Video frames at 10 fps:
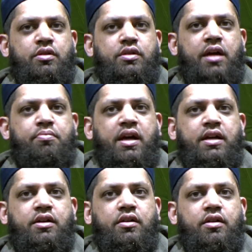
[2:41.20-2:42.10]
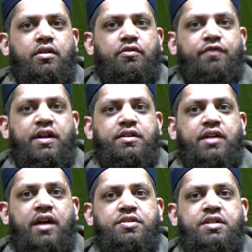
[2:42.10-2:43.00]
they made
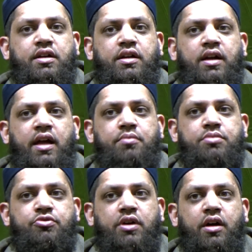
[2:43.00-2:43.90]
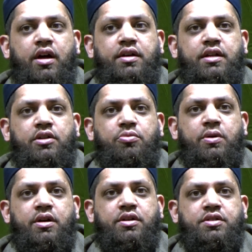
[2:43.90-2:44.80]
fantastic claims regarding the
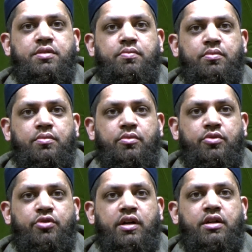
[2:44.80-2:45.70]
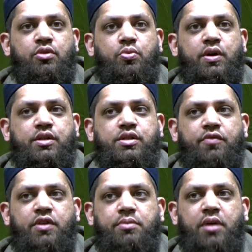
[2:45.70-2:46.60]
works, written works
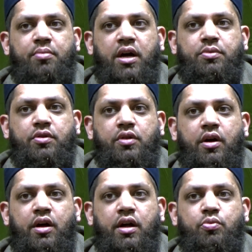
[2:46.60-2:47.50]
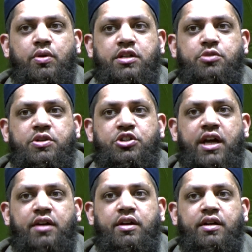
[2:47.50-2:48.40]
of Imam Ahmad Rida Khan, works which he
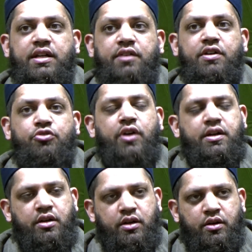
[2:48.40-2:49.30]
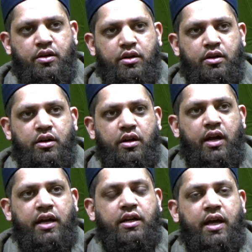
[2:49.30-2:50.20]
had not even written,
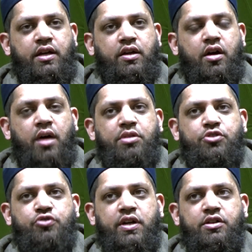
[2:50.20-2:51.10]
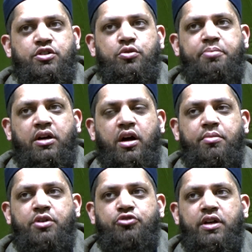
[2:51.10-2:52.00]
like a commentary, a super
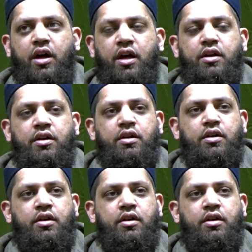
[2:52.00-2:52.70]
commentary on